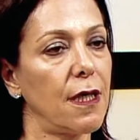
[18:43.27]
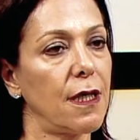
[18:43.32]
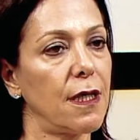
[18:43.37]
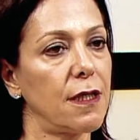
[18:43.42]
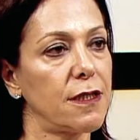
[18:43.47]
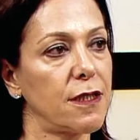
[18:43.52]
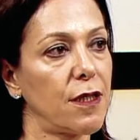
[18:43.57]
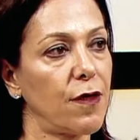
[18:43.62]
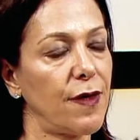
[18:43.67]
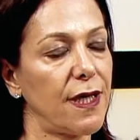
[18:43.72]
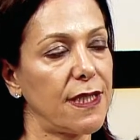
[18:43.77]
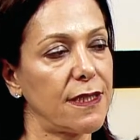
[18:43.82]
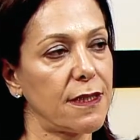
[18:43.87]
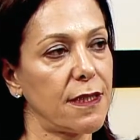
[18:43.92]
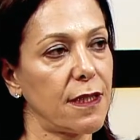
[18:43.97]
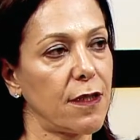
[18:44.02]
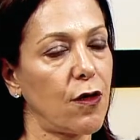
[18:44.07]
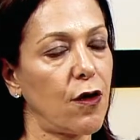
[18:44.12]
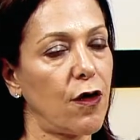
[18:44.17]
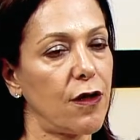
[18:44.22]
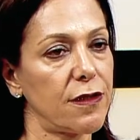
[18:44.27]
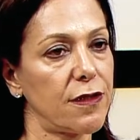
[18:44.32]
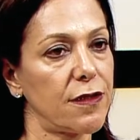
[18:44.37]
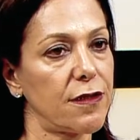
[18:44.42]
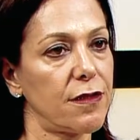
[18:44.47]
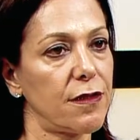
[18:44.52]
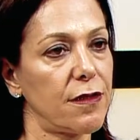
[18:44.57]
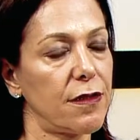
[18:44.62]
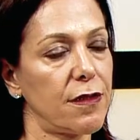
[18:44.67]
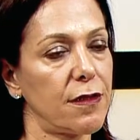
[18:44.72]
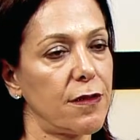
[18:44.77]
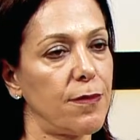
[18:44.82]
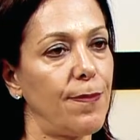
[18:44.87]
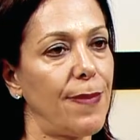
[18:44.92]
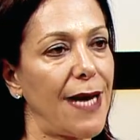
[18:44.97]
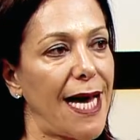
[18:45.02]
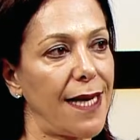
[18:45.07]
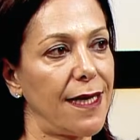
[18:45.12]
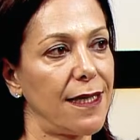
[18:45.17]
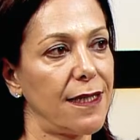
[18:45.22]
So it's the constant
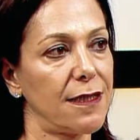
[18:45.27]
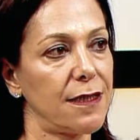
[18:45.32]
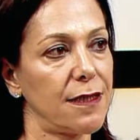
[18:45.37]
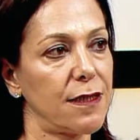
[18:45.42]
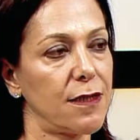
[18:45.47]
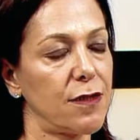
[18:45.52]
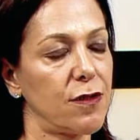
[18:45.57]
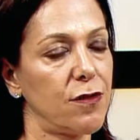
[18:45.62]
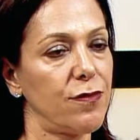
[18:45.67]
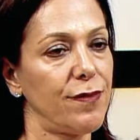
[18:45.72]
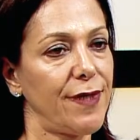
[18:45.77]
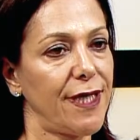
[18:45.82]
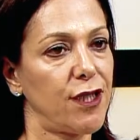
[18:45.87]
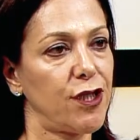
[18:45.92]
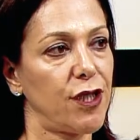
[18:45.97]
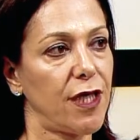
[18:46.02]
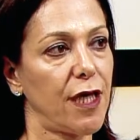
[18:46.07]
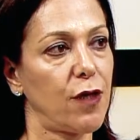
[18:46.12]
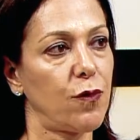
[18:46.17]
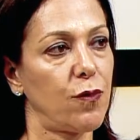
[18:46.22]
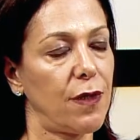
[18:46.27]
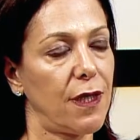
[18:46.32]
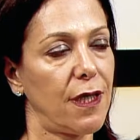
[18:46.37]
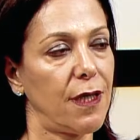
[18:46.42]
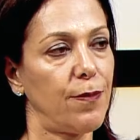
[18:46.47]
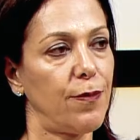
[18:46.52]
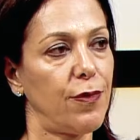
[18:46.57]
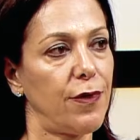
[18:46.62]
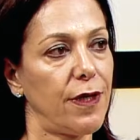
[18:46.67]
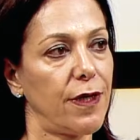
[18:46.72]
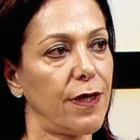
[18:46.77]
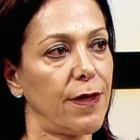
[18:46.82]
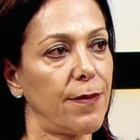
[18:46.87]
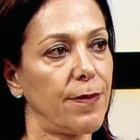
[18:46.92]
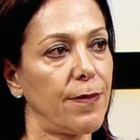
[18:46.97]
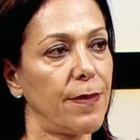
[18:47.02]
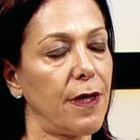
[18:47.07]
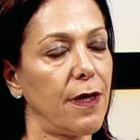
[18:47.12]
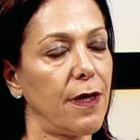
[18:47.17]
balance to reach equilibrium